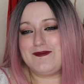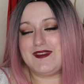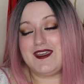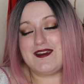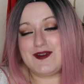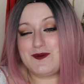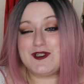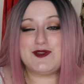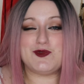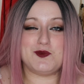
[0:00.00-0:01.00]
yeah, I
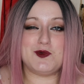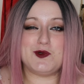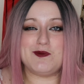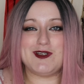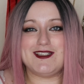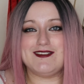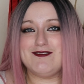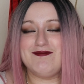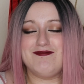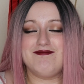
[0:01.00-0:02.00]
wish for more, but
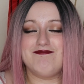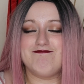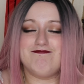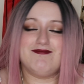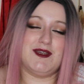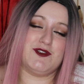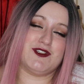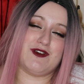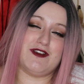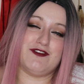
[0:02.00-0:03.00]
I'm
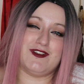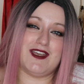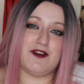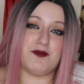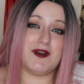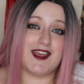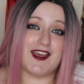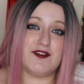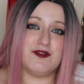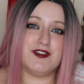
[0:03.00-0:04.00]
just grateful to have what I
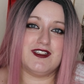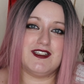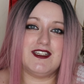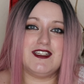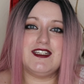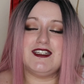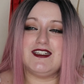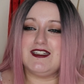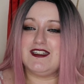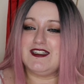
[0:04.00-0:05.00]
have.
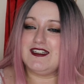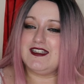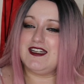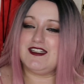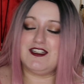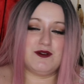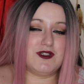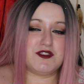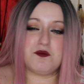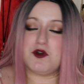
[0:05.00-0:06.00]
And you know
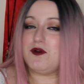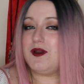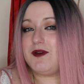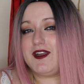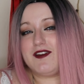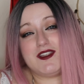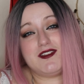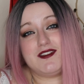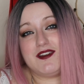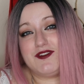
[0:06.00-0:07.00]
what? Tomorrow I might have
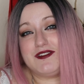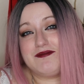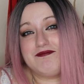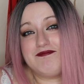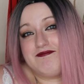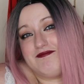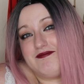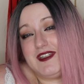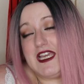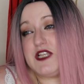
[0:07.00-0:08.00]
87.
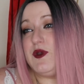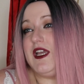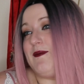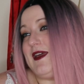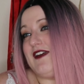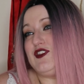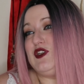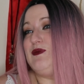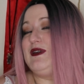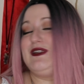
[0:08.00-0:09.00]
Next week I might have
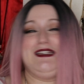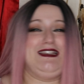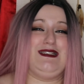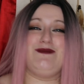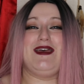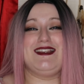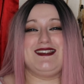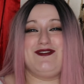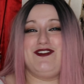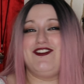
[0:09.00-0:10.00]
2 million. It
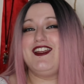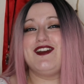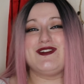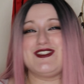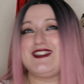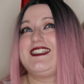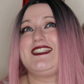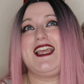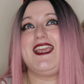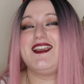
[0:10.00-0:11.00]
depends if a video just
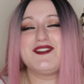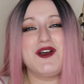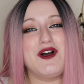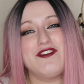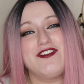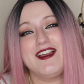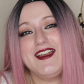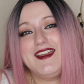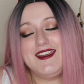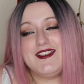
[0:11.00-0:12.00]
takes off.
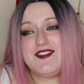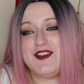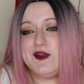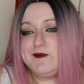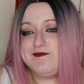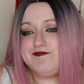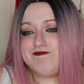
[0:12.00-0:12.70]
So